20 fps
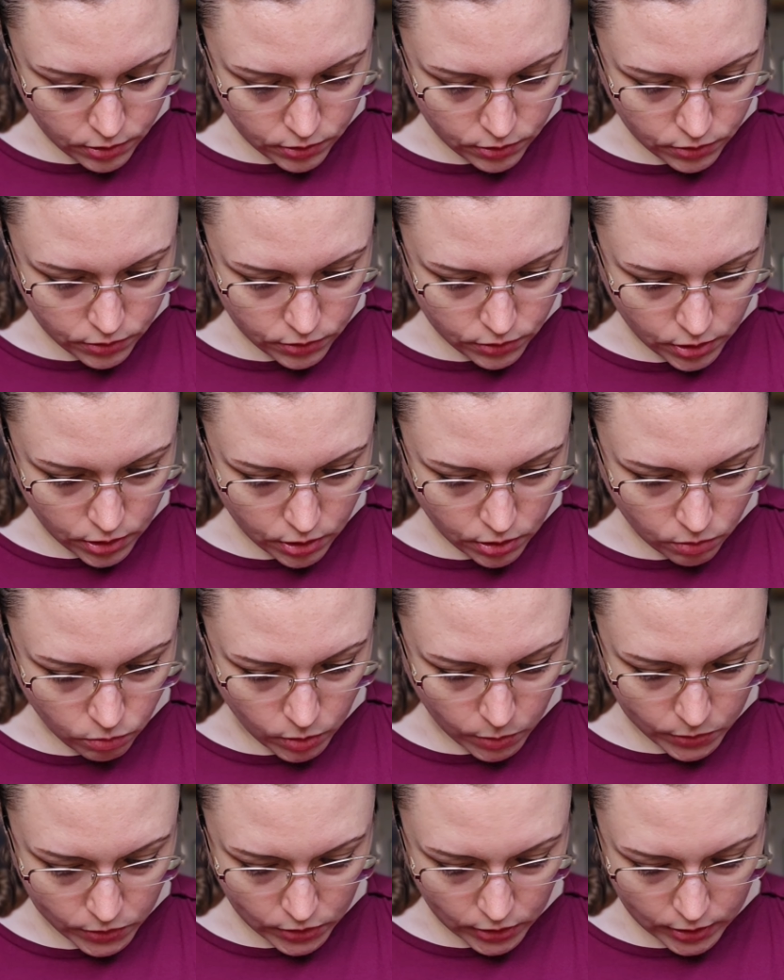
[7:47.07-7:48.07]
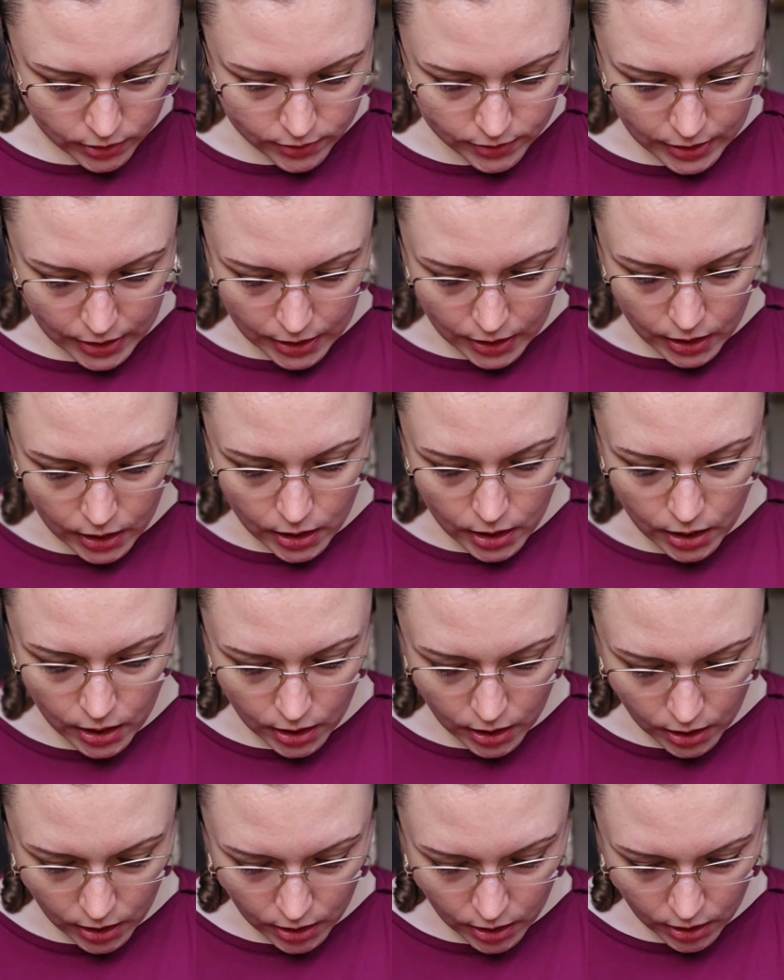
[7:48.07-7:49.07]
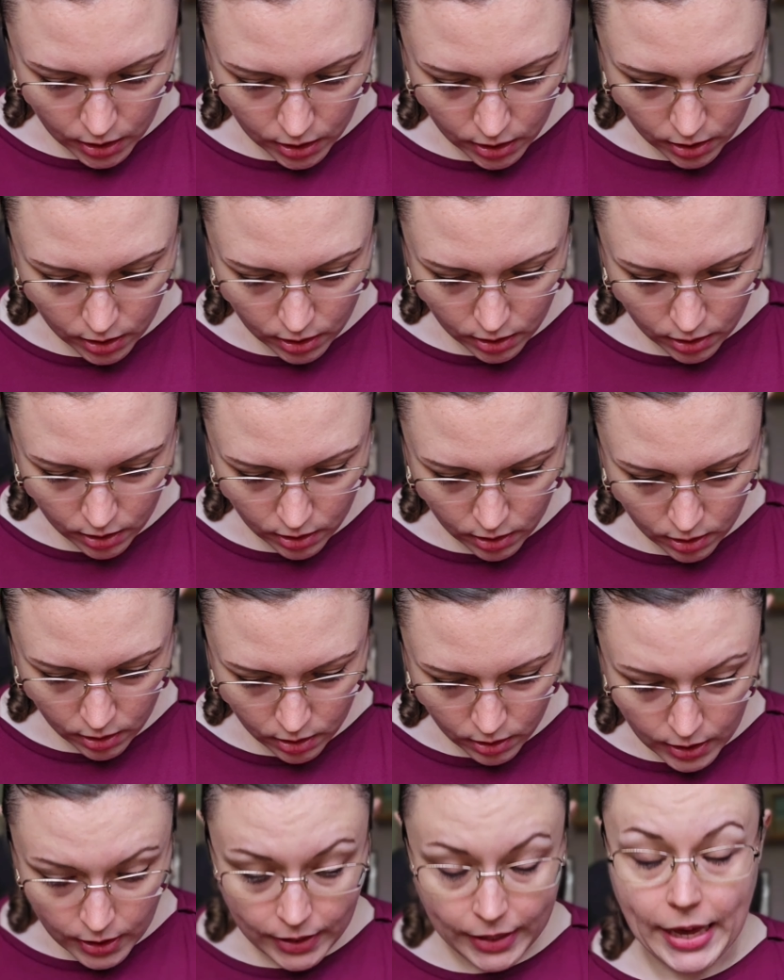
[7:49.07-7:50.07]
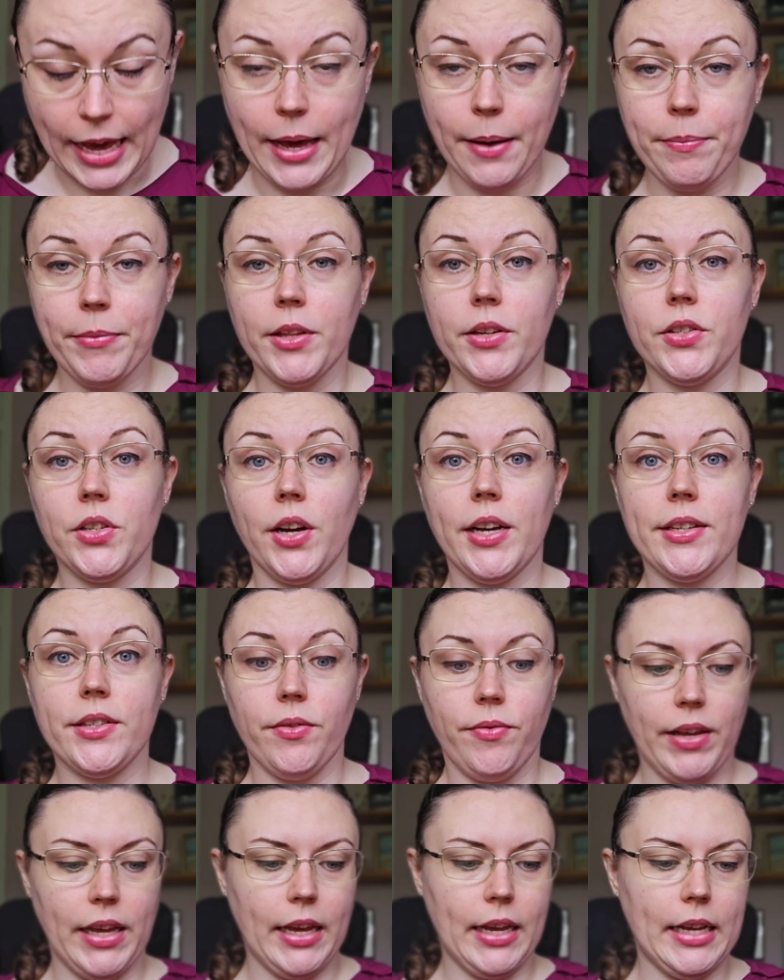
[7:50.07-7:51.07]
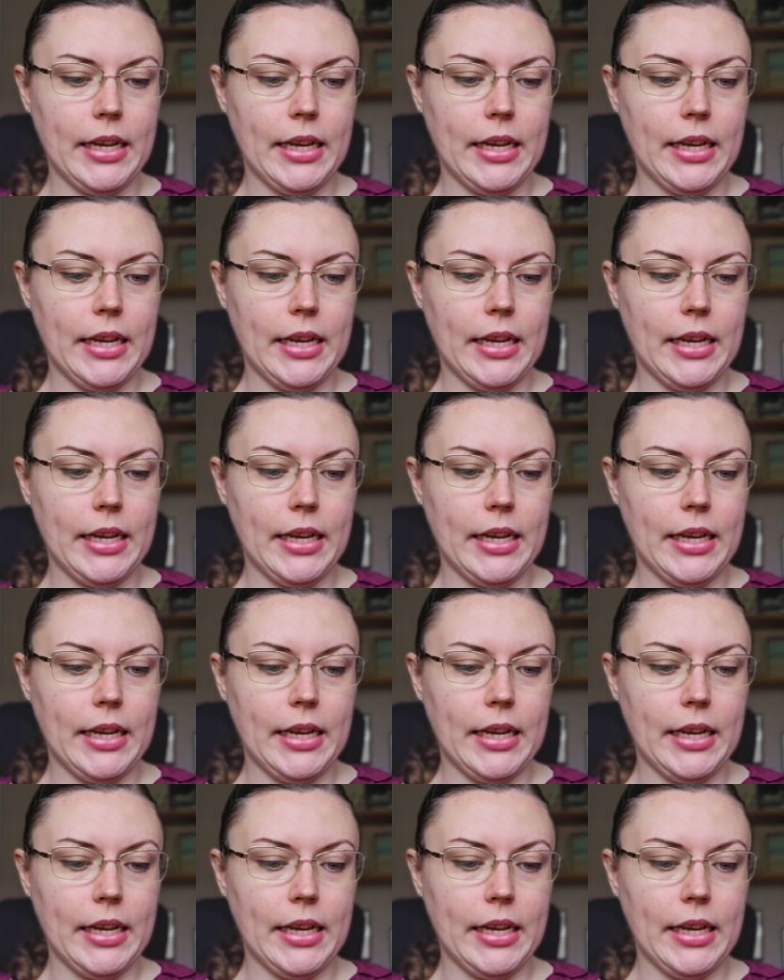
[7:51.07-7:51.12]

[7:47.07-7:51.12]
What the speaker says: So what was I going to say? Yeah, the size of it